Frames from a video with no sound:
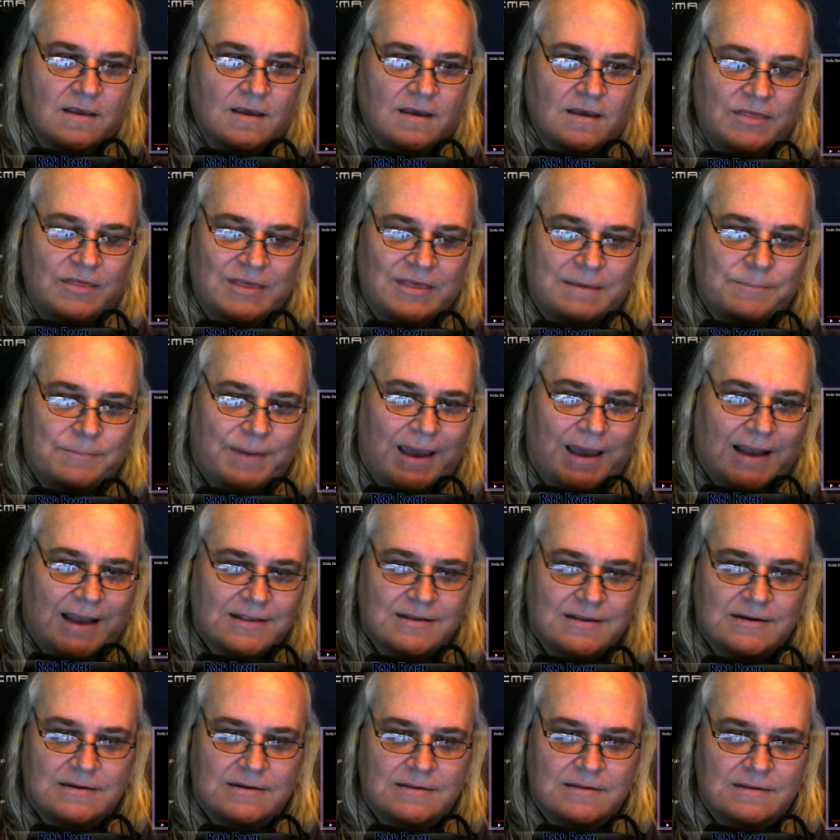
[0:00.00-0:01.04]
think back
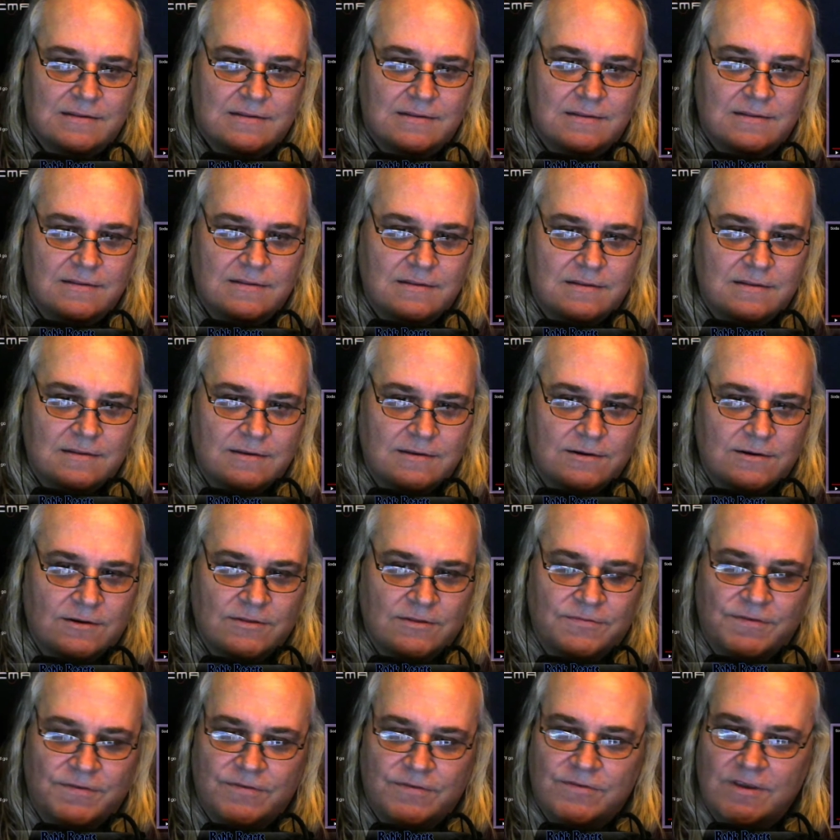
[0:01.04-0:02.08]
then, you know, the
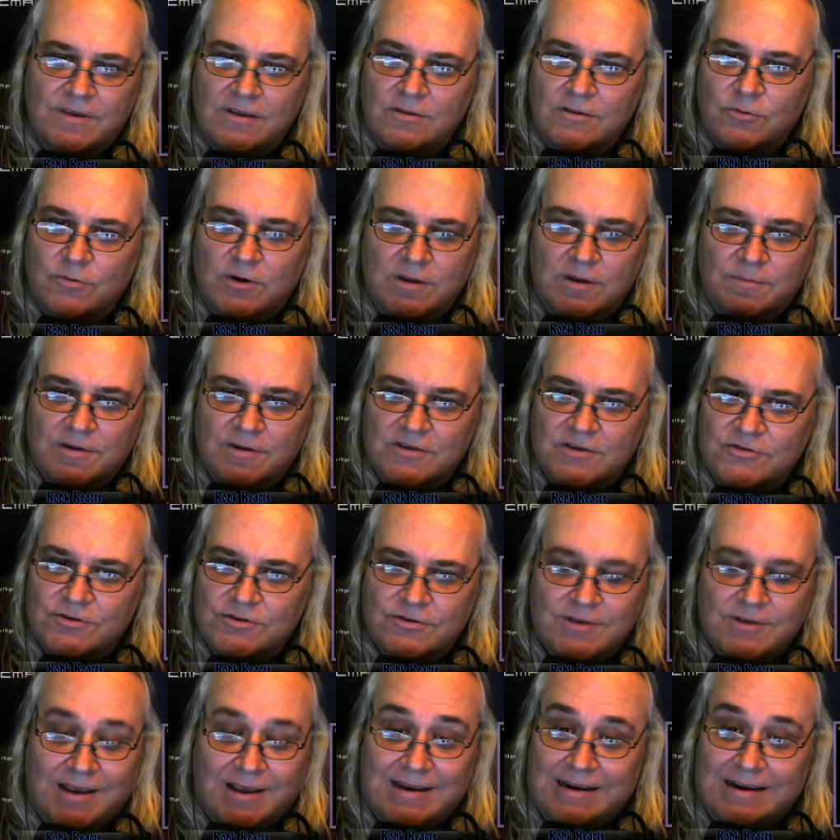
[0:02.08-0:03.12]
15, 20 plus
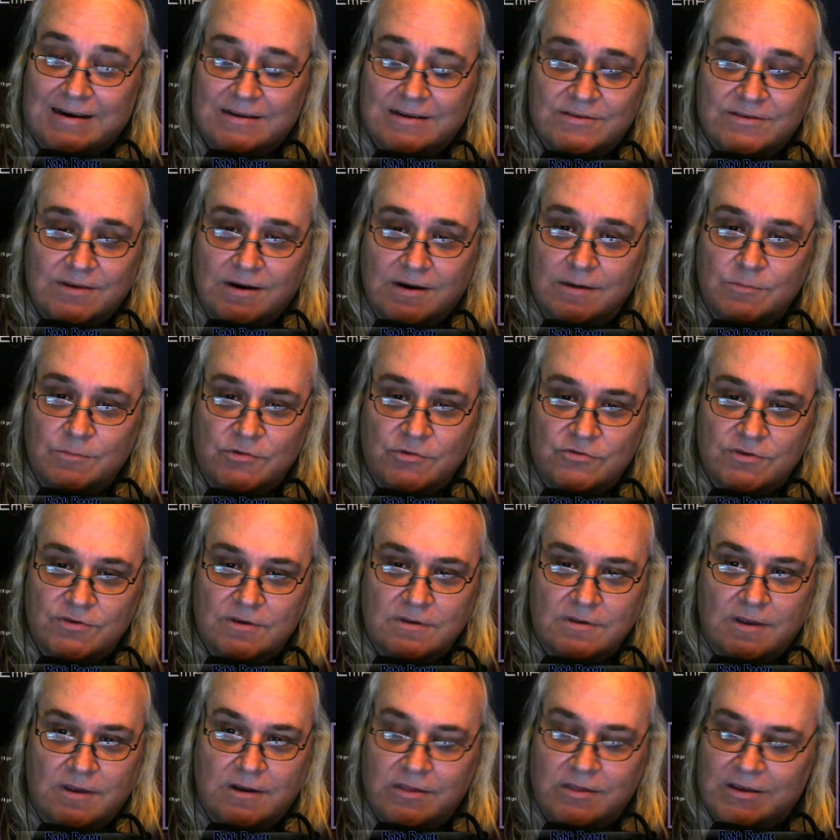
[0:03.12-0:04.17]
years, I didn't listen to any music,
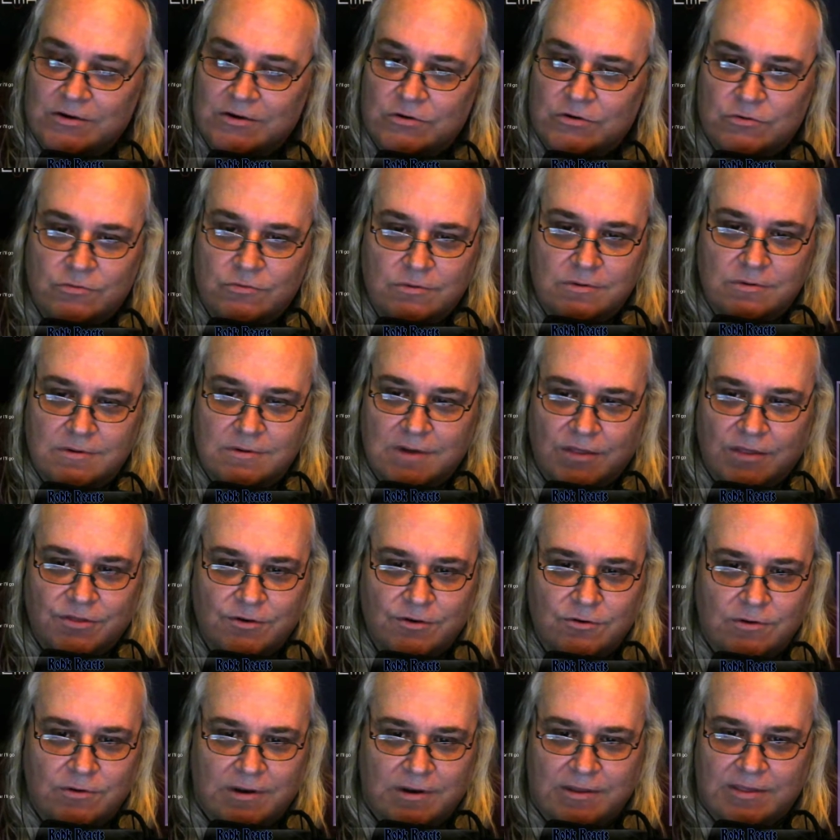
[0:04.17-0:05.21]
anything new, nothing
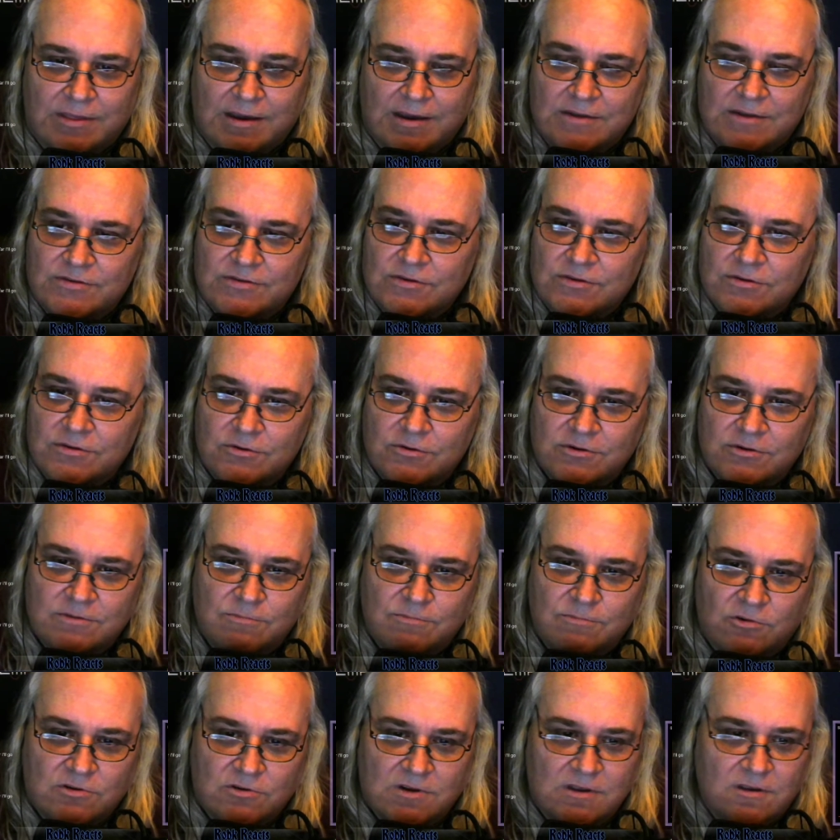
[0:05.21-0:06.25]
new. Anything I listened to was
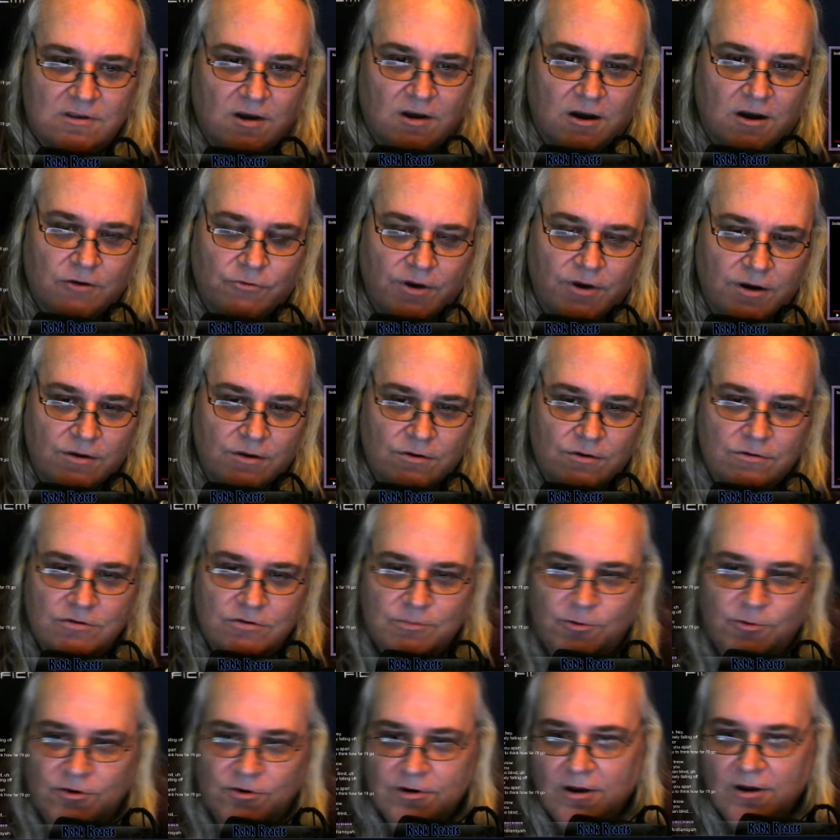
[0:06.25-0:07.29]
mostly talk radio,
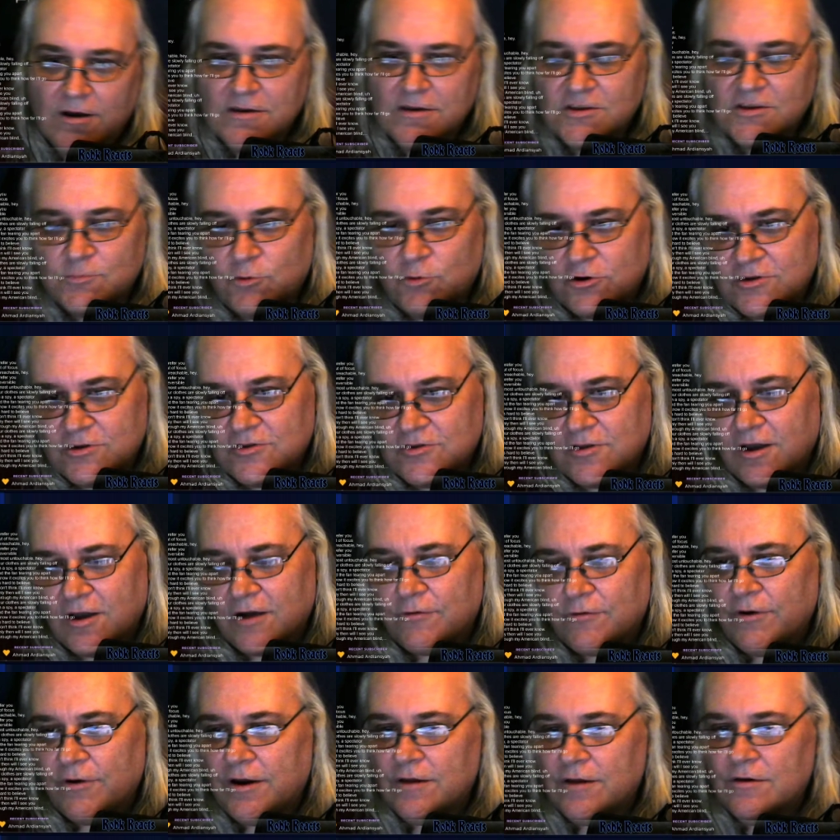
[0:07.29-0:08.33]
sports
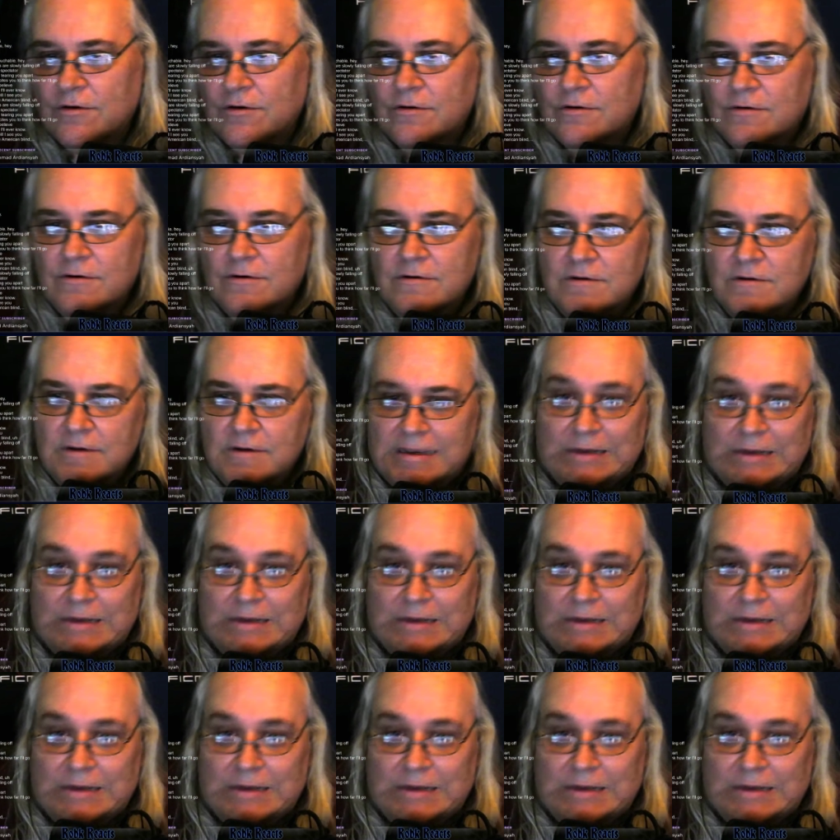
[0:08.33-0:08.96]
talk radio, or